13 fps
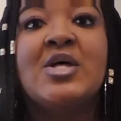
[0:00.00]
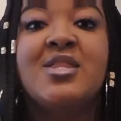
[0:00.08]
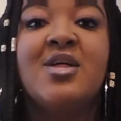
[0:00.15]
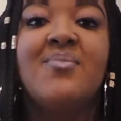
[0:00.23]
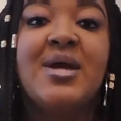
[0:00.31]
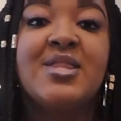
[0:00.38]

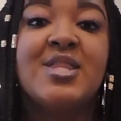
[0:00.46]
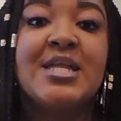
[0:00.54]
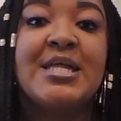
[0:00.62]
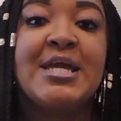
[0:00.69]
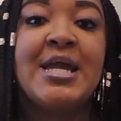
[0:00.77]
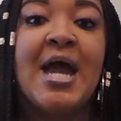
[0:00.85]
So
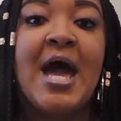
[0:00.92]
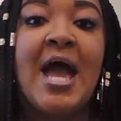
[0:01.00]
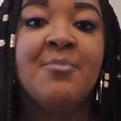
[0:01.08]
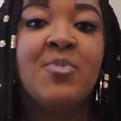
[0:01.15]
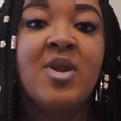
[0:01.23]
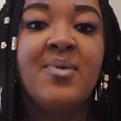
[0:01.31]
basically,
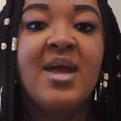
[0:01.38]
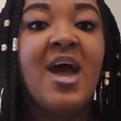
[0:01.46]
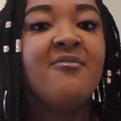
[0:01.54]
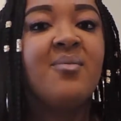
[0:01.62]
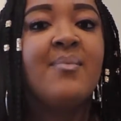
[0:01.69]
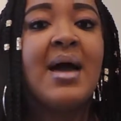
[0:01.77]
I'm going to be
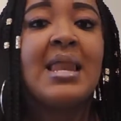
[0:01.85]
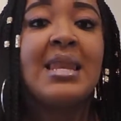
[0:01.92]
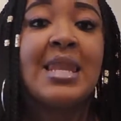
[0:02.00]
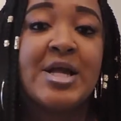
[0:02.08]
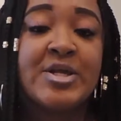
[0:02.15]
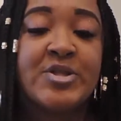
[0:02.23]
having my
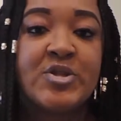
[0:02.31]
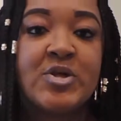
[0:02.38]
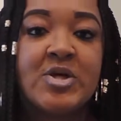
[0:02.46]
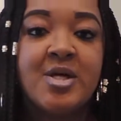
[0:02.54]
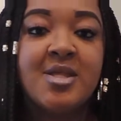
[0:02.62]
lunch.